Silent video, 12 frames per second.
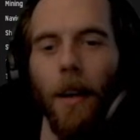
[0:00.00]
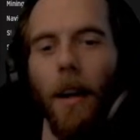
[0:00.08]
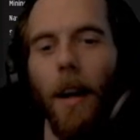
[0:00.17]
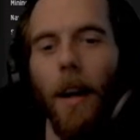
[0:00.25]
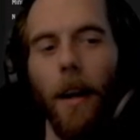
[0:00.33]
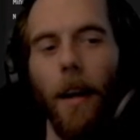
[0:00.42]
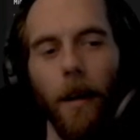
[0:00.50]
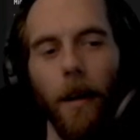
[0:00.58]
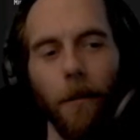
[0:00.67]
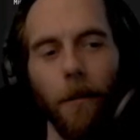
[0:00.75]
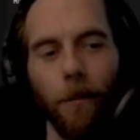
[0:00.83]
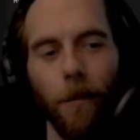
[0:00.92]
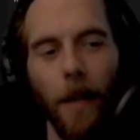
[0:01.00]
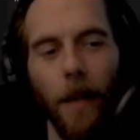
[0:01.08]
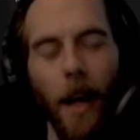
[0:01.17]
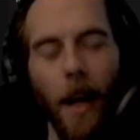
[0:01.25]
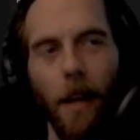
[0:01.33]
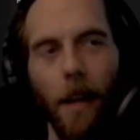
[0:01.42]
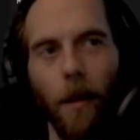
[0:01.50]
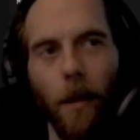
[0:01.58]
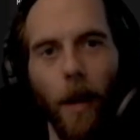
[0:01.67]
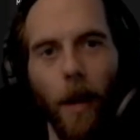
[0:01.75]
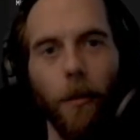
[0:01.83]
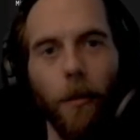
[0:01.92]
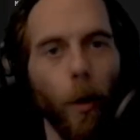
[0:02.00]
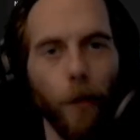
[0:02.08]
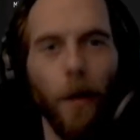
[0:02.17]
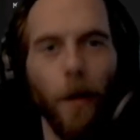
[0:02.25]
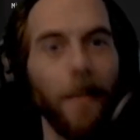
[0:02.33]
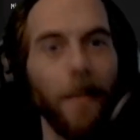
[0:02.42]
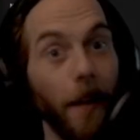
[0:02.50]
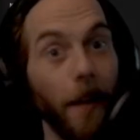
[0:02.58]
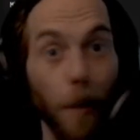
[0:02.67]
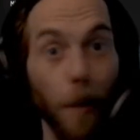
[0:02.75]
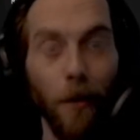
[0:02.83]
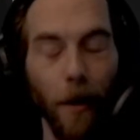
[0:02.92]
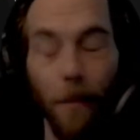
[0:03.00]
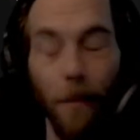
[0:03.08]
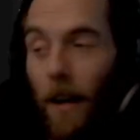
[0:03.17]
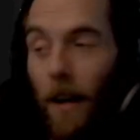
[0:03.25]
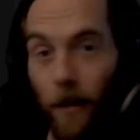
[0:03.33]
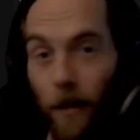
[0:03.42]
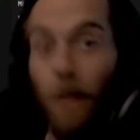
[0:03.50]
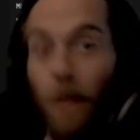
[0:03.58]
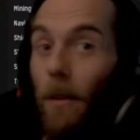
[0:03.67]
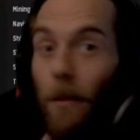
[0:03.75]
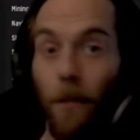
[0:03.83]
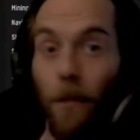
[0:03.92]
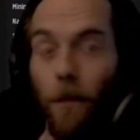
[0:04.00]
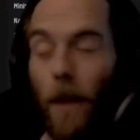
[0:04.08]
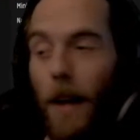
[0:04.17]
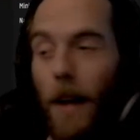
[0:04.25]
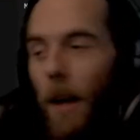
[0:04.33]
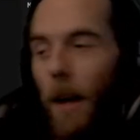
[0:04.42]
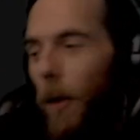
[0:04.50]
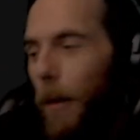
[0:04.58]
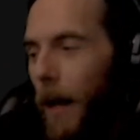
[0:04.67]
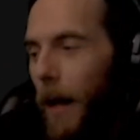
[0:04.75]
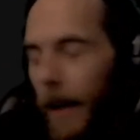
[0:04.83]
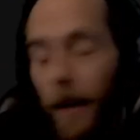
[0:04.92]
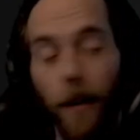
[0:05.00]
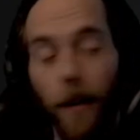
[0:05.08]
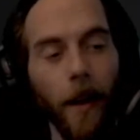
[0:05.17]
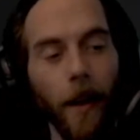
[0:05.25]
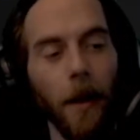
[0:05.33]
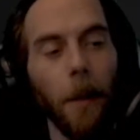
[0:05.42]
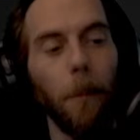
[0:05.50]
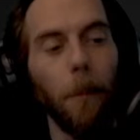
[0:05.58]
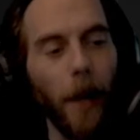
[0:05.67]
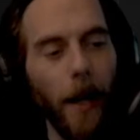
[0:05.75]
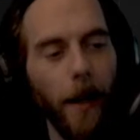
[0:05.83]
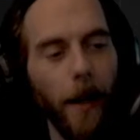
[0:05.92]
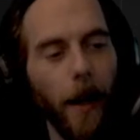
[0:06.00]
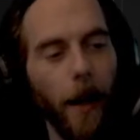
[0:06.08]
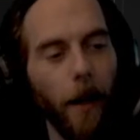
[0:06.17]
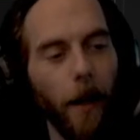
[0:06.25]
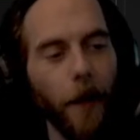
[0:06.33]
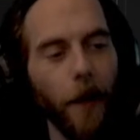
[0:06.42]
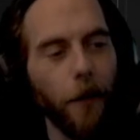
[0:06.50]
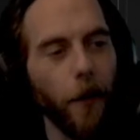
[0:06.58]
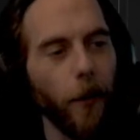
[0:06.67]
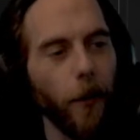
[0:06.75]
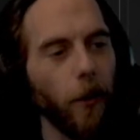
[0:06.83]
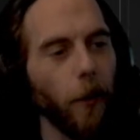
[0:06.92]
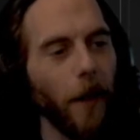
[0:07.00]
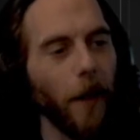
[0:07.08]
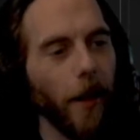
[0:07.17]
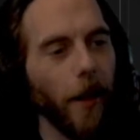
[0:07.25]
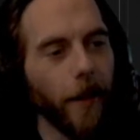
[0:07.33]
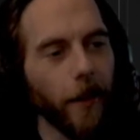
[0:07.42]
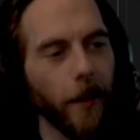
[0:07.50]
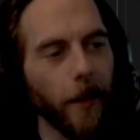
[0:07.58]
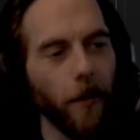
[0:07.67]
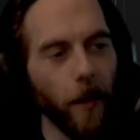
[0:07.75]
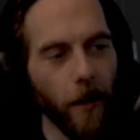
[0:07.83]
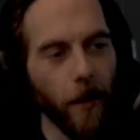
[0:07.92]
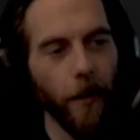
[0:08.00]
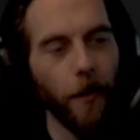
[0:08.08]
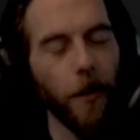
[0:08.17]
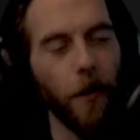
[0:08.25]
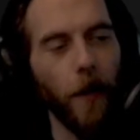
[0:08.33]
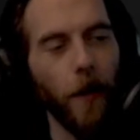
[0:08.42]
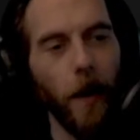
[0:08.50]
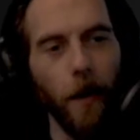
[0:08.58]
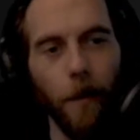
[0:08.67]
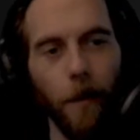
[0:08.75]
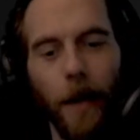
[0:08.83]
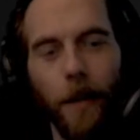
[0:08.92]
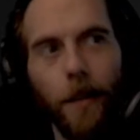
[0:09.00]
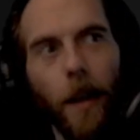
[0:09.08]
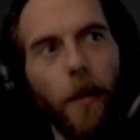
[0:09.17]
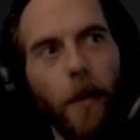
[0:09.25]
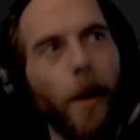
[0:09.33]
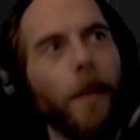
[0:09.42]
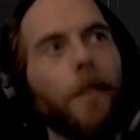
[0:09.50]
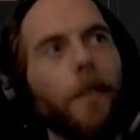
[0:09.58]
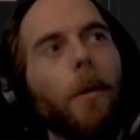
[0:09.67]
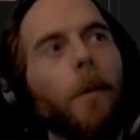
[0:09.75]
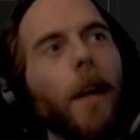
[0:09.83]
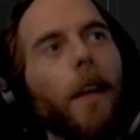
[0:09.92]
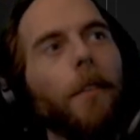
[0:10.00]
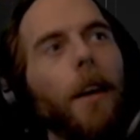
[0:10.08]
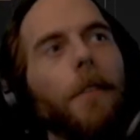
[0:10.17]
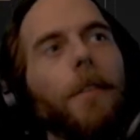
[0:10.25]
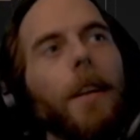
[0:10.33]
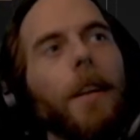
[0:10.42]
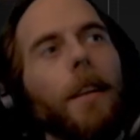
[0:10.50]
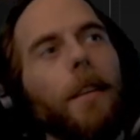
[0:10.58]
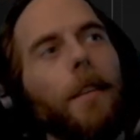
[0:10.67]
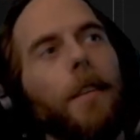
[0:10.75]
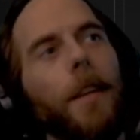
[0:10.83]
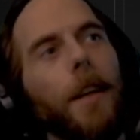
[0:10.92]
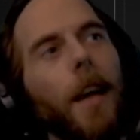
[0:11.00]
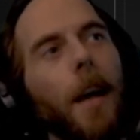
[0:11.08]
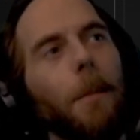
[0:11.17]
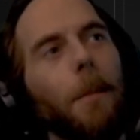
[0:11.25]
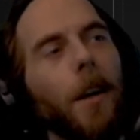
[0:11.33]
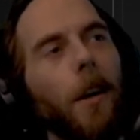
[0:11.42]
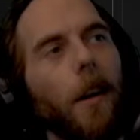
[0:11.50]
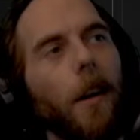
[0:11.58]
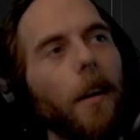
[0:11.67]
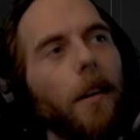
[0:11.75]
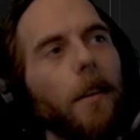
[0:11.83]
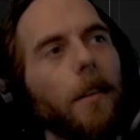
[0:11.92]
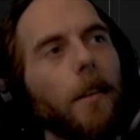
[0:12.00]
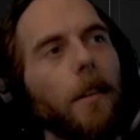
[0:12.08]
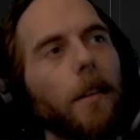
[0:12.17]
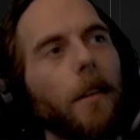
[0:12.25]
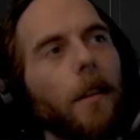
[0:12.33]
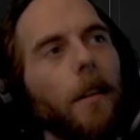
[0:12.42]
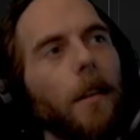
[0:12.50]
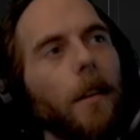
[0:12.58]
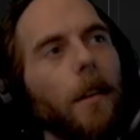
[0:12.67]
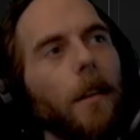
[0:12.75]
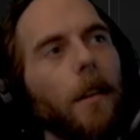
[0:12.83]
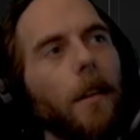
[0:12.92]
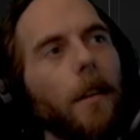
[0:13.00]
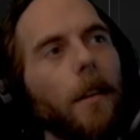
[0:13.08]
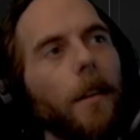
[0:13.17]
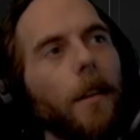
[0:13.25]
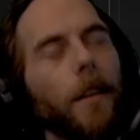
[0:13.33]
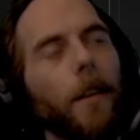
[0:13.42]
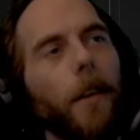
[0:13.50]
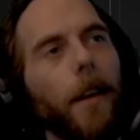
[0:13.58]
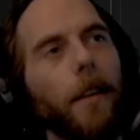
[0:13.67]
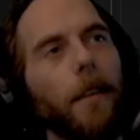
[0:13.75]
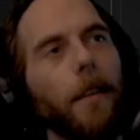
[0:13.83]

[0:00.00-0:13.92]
yeah, and of course, as that information comes out, you'll find out more about it here. But without further ado, do we have anything to cover so far? Because otherwise, what we have left is the MER. Is that right?